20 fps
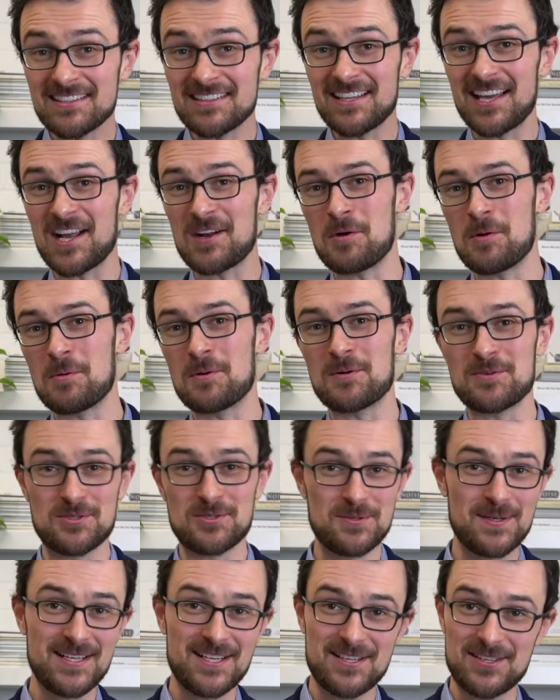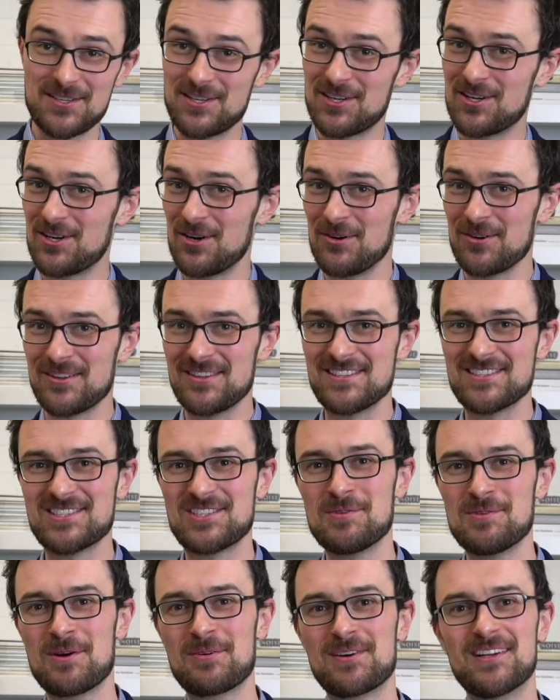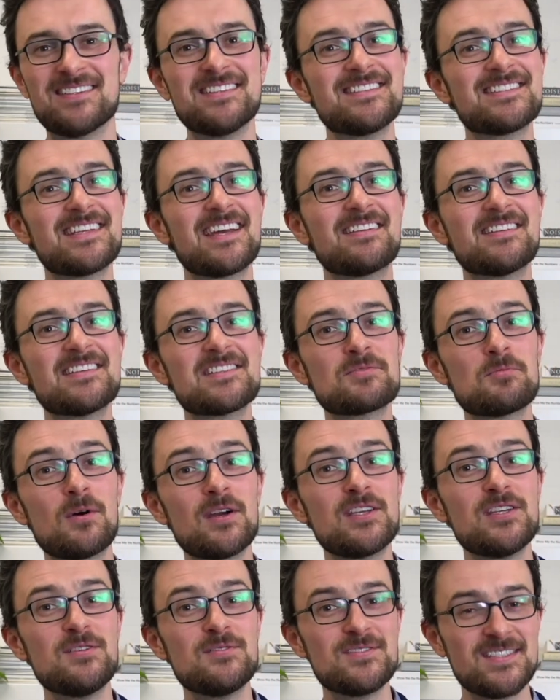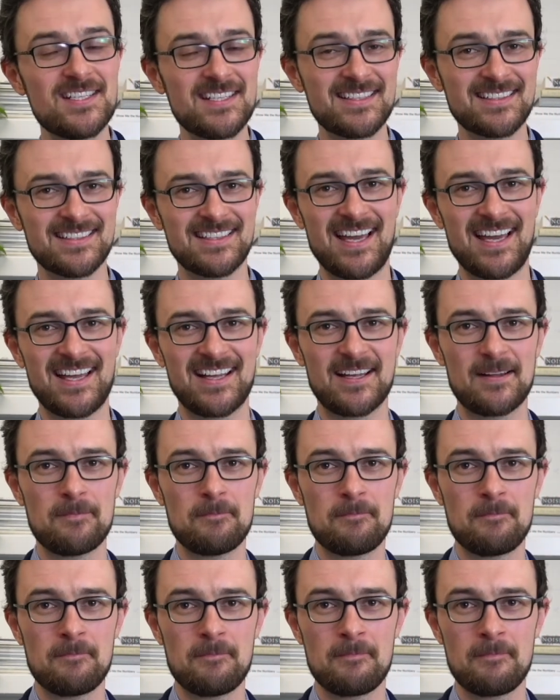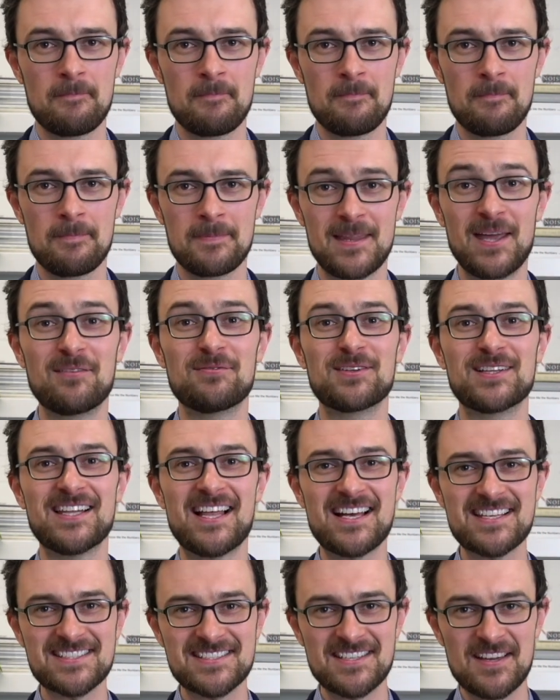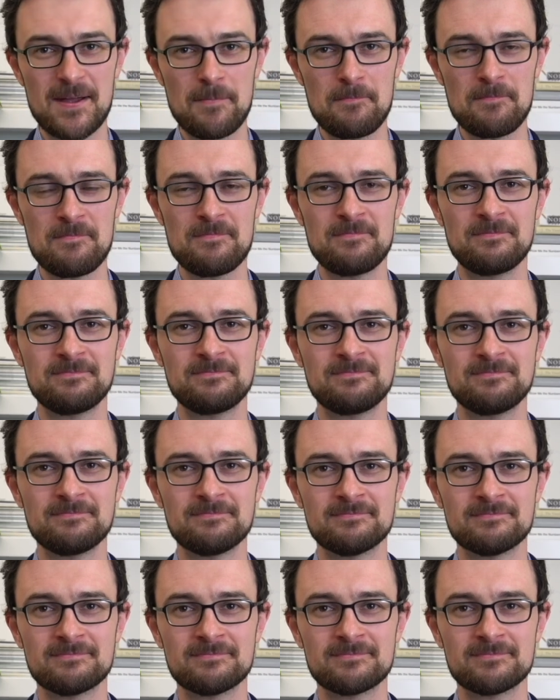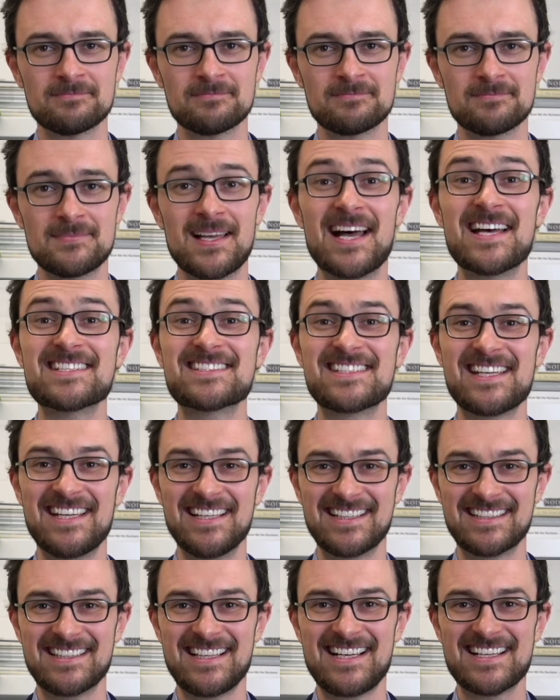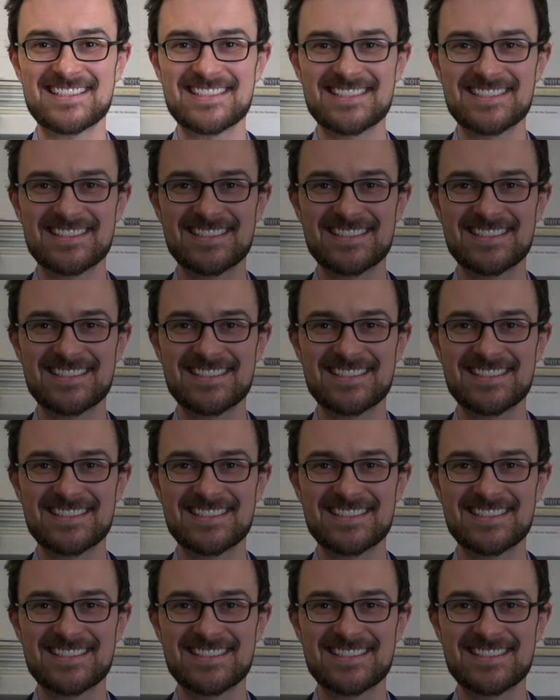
like what we were doing, go to this URL and tell us what you didn't like. And for the last time, I'll see you in class.